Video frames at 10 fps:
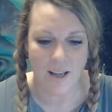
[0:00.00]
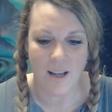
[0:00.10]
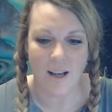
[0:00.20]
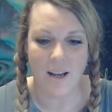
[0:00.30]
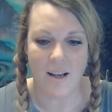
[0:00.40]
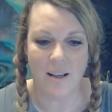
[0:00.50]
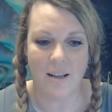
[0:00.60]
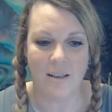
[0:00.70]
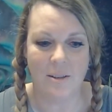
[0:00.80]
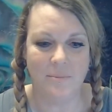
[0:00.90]

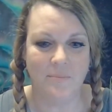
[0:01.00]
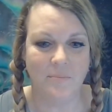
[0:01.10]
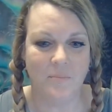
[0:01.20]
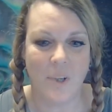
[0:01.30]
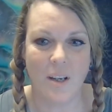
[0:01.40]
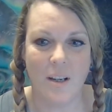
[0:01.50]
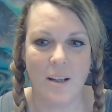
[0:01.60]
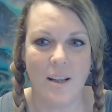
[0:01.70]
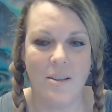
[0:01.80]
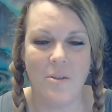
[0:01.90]
And
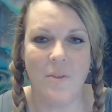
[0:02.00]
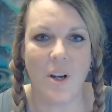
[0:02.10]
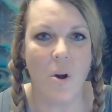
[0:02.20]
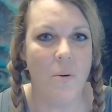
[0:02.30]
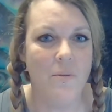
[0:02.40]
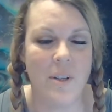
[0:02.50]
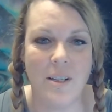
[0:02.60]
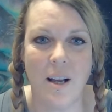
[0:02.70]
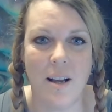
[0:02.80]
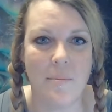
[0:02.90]
due to COVID
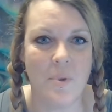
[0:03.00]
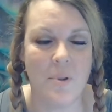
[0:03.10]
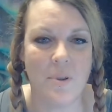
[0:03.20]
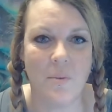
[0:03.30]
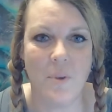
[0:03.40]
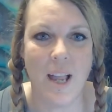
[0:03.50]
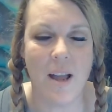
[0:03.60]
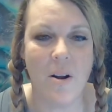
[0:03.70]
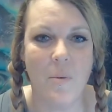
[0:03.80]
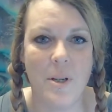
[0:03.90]
times, we
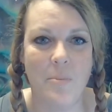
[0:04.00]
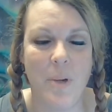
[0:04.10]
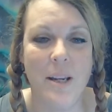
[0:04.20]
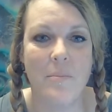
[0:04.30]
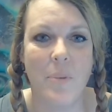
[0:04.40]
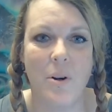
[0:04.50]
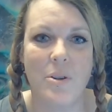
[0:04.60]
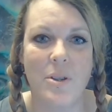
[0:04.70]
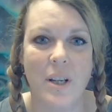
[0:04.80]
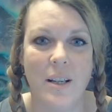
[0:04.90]
can't always be in
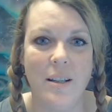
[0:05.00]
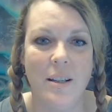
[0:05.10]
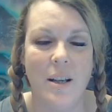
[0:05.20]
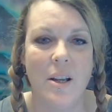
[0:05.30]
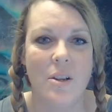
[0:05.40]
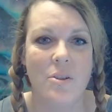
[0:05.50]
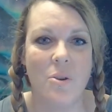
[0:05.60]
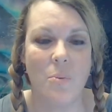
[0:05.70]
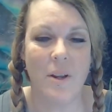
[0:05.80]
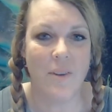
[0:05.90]
person.
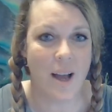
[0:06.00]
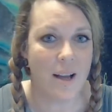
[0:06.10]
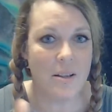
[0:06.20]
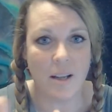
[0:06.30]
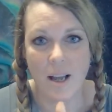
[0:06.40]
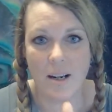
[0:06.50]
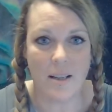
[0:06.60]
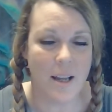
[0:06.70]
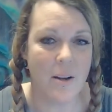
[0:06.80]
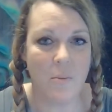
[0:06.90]
So we've had to kind of
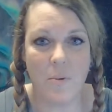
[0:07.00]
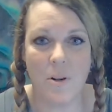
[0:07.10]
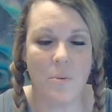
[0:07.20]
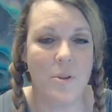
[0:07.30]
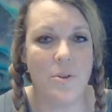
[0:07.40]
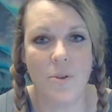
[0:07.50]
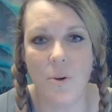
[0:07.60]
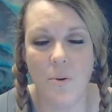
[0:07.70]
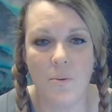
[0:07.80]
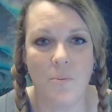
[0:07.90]
like work with
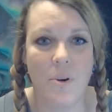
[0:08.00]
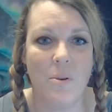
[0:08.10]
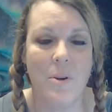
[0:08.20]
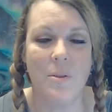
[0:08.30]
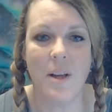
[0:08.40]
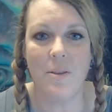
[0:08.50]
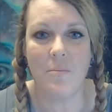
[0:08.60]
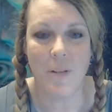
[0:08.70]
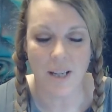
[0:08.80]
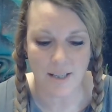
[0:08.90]
Zoom, work with other
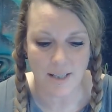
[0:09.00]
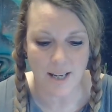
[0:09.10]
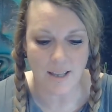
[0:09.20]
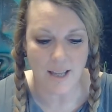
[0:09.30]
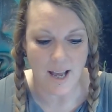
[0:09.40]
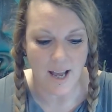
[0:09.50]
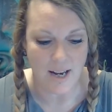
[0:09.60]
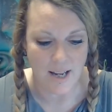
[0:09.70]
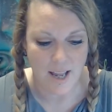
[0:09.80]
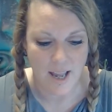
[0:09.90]
means like
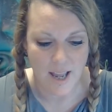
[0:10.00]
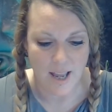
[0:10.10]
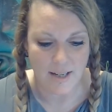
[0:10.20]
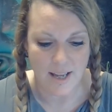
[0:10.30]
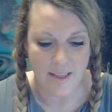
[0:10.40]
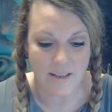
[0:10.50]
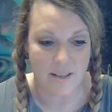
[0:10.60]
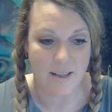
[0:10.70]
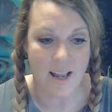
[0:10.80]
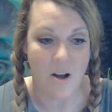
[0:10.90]
that. And that's
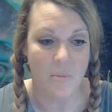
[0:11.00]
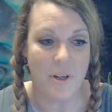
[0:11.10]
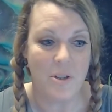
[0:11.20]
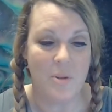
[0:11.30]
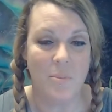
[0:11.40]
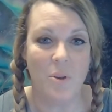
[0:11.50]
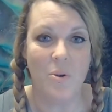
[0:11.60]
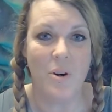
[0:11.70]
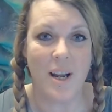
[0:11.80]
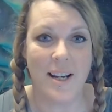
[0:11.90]
to help
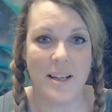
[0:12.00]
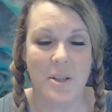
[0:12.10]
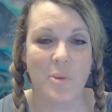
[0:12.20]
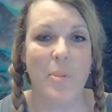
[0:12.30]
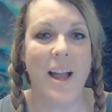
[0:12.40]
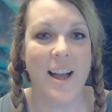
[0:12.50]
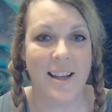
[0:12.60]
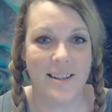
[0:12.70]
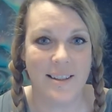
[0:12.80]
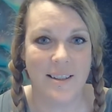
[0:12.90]
explore and
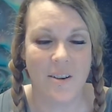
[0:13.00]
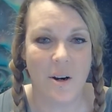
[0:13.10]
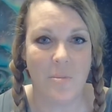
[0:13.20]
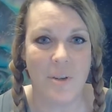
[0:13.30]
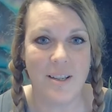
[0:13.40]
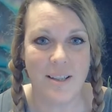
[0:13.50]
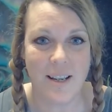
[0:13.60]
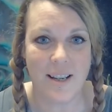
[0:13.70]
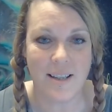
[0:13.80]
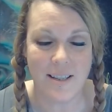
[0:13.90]
expand our
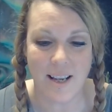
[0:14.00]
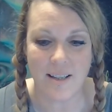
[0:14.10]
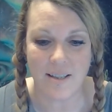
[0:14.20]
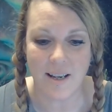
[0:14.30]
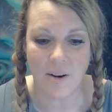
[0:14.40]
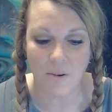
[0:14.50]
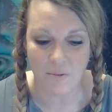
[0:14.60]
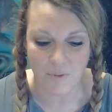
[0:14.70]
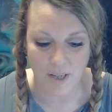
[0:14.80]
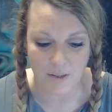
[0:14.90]
business as tarot
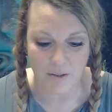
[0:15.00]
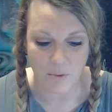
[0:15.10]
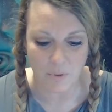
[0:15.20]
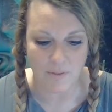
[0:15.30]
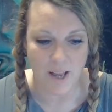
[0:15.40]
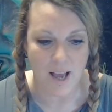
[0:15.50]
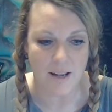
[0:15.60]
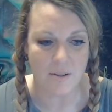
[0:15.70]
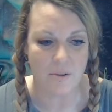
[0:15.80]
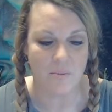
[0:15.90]
readers. We've
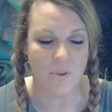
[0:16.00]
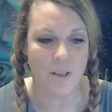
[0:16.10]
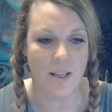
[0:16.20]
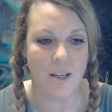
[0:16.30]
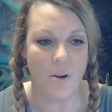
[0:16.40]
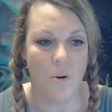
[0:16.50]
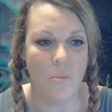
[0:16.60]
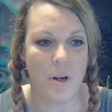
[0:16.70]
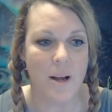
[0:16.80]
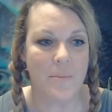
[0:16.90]
had to really
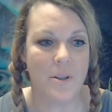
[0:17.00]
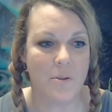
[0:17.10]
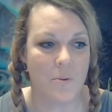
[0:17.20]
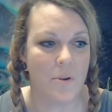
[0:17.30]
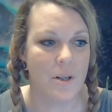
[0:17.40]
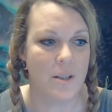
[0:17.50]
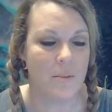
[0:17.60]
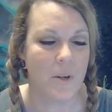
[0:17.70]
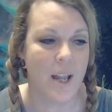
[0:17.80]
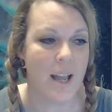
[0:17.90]
open up the doors,
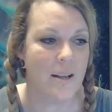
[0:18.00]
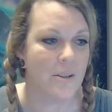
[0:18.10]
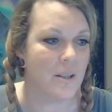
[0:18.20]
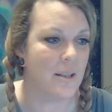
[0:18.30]
and we can't just